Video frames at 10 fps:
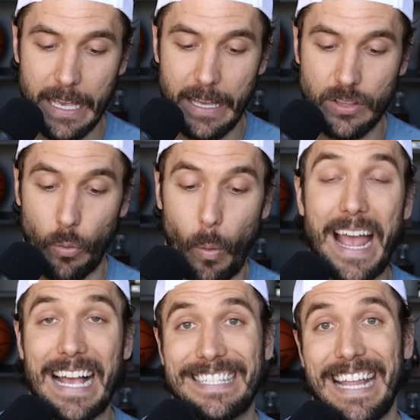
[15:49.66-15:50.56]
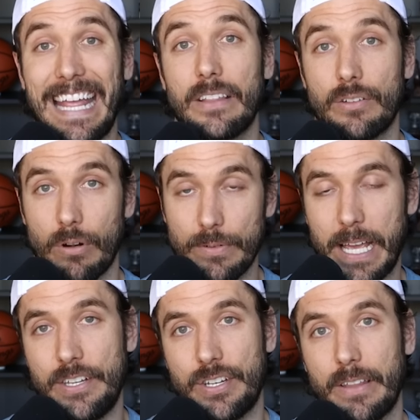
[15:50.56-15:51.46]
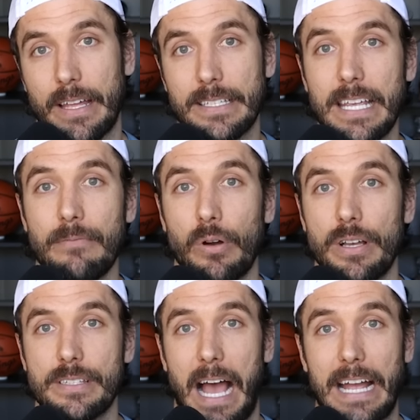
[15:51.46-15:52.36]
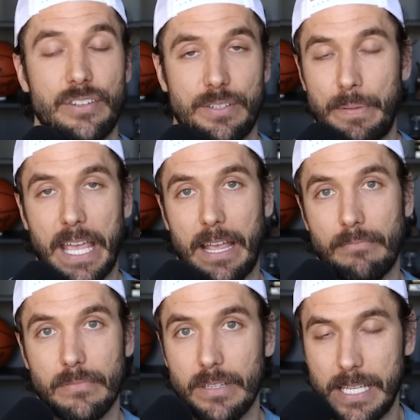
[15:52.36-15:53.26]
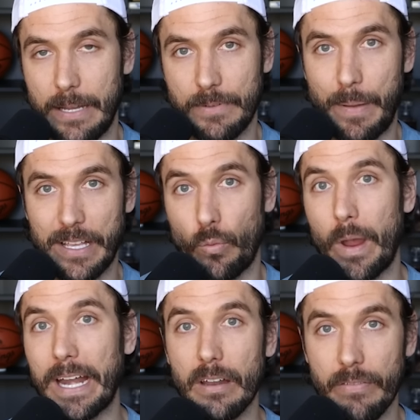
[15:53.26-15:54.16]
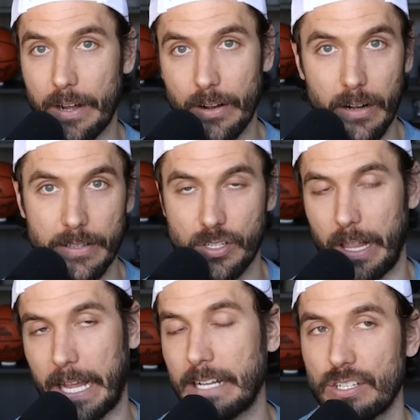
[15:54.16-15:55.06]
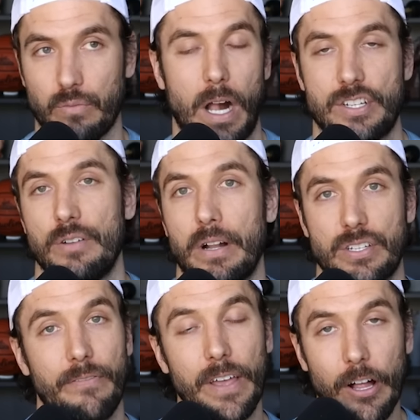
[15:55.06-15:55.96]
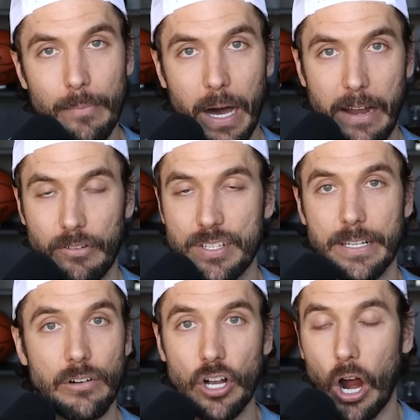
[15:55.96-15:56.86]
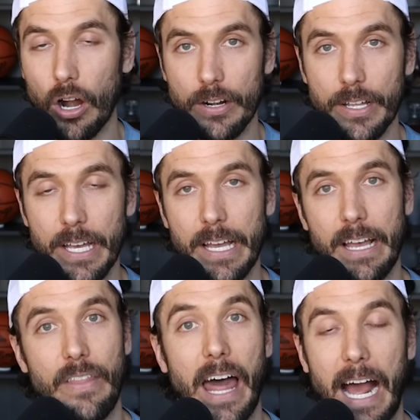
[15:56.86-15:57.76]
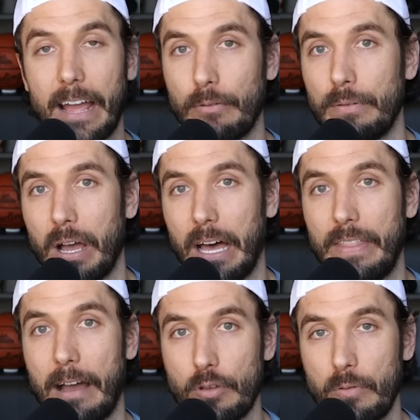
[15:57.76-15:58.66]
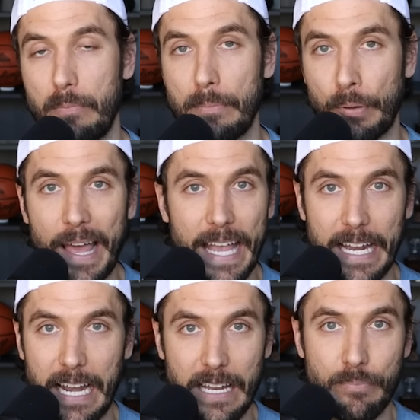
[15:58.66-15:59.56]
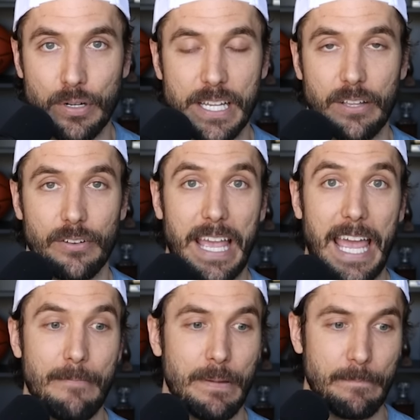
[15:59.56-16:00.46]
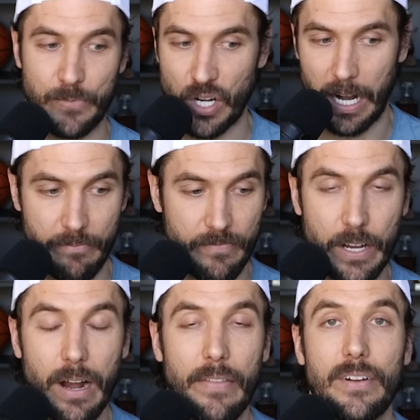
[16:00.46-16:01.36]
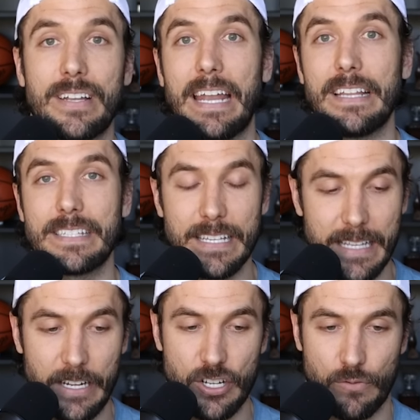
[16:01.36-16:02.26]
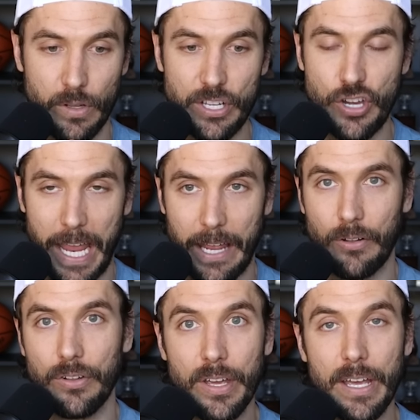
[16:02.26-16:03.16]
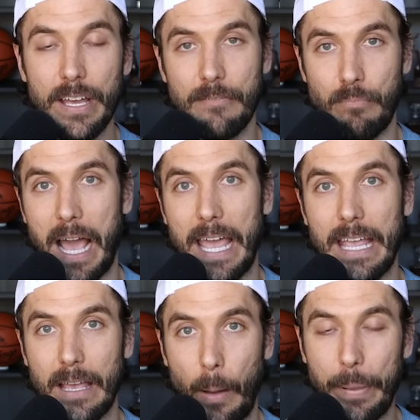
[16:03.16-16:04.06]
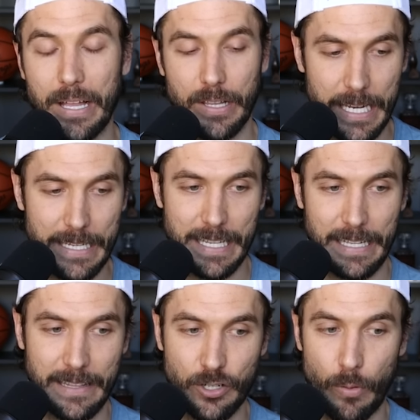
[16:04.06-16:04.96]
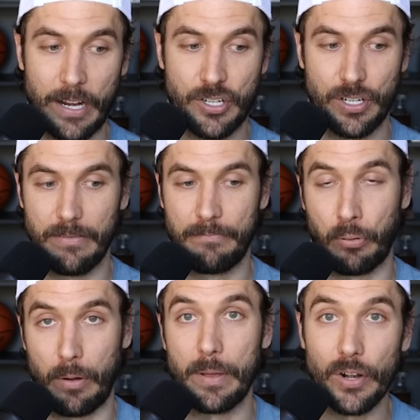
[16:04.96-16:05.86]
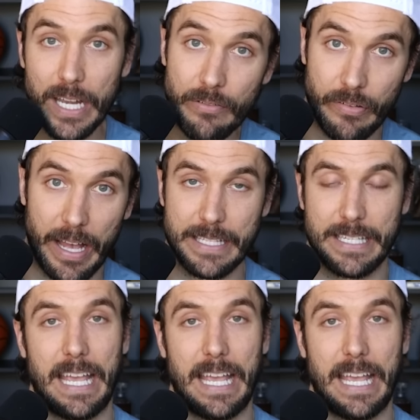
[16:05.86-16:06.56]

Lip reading: the way I stayed in the rotation on that team was I just became the team's best wing defender. And so like I just watched a bunch of film on every single guard that I would that we would be playing in any particular game and try figure out their tendencies. And I just really channeled my abilities in the direction of perimeter defense.